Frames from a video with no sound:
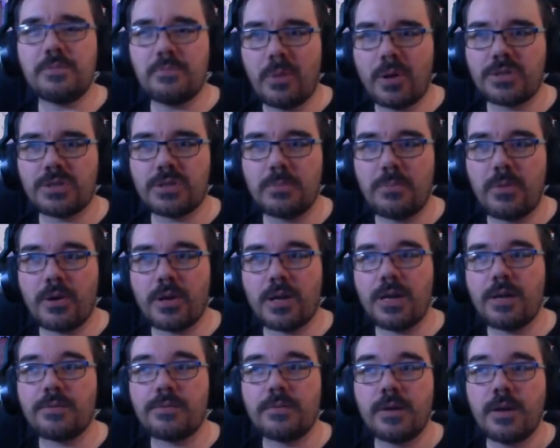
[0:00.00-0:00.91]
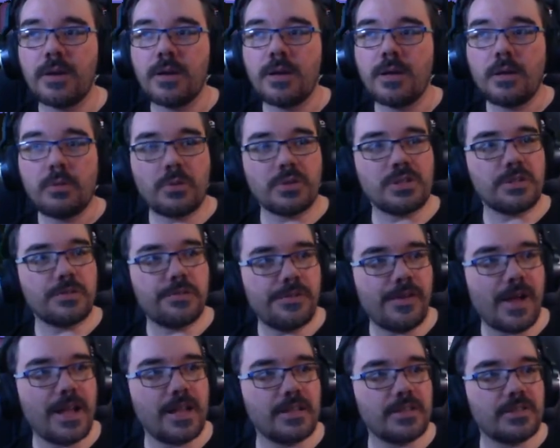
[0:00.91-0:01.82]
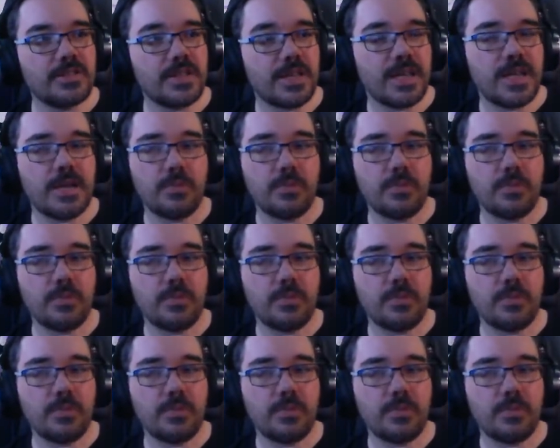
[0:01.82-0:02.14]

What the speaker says: What's a monolith? What's a fal'C?